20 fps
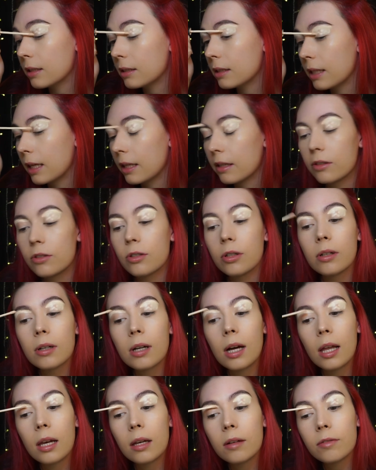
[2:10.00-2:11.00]
to get the true
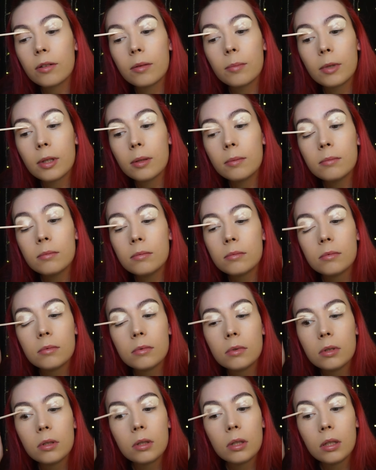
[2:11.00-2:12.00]
colour from them
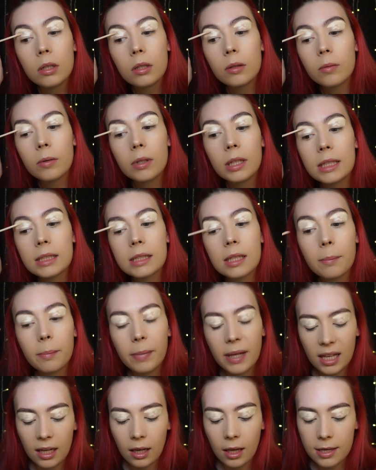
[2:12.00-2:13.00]
when it's a
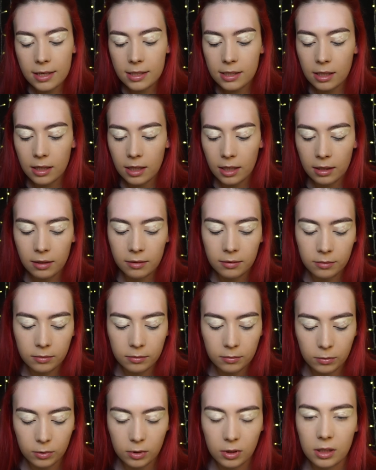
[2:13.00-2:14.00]
bit lighter than
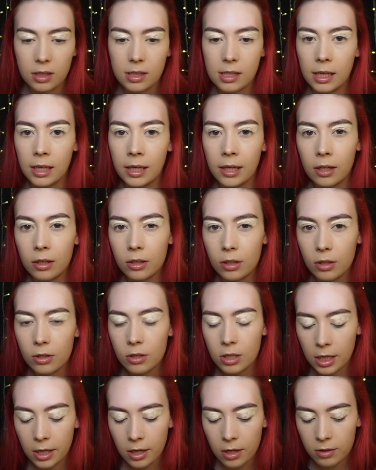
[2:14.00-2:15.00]
what concealer you'd
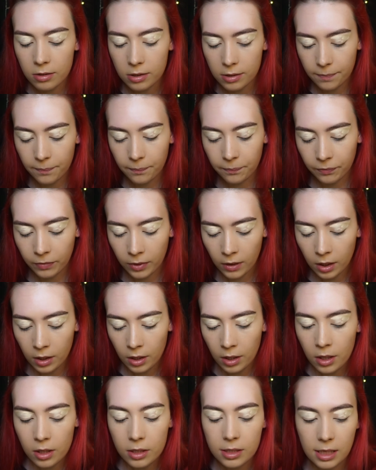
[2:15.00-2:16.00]
usually use. So
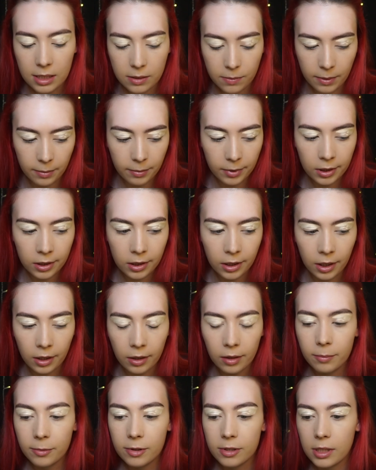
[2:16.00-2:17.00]
that's what I'm going to do.
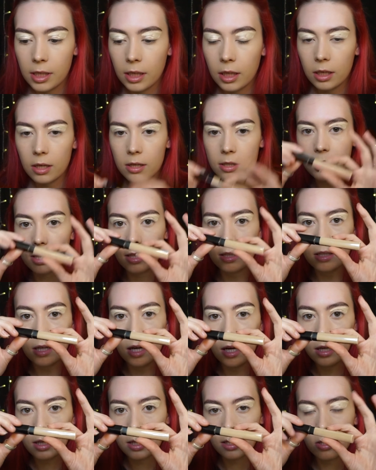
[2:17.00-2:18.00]
I'm also going to use the
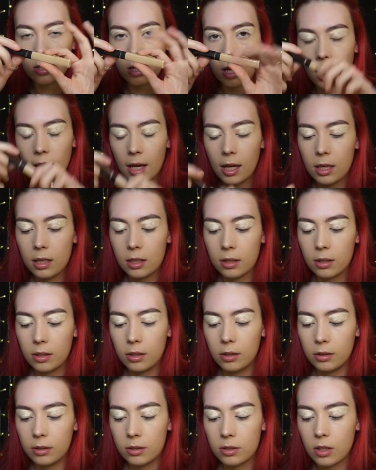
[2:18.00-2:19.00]
darker shade
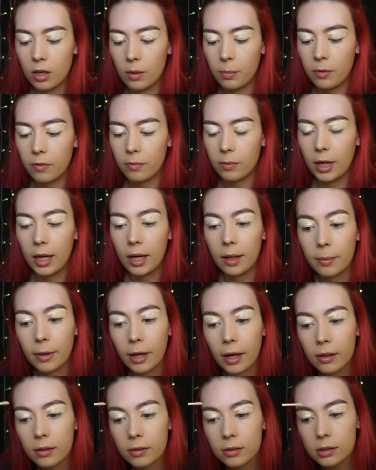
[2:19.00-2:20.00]
on the top of my
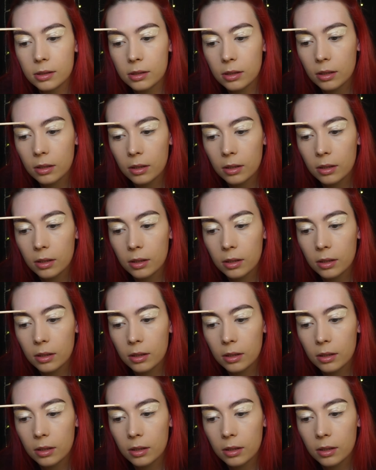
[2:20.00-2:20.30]
eyebrows,